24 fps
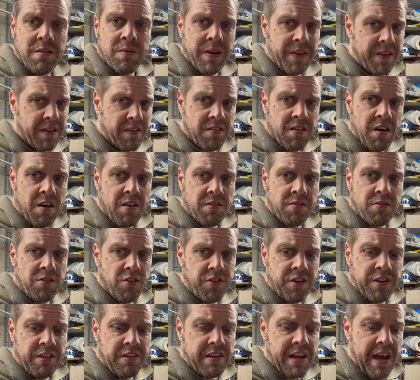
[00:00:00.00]
where there's got
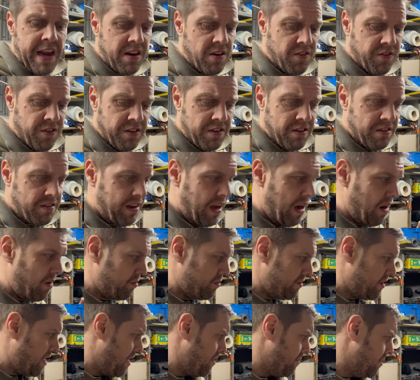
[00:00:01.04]
nothing to gain, nothing to sell.
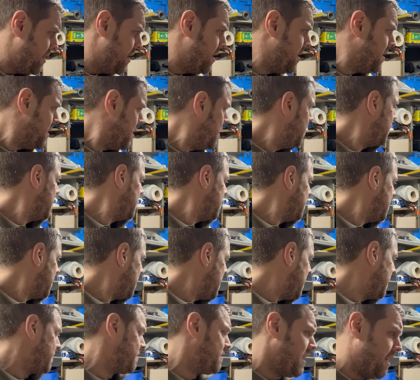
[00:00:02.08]
So
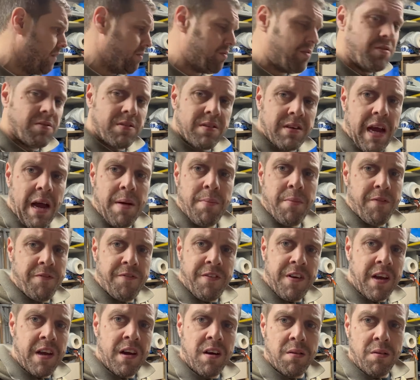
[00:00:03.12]
like I say, I'm still getting my
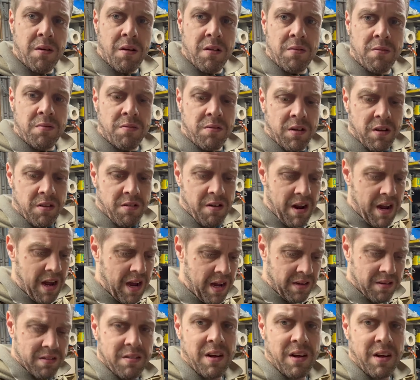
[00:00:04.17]
feet on the ground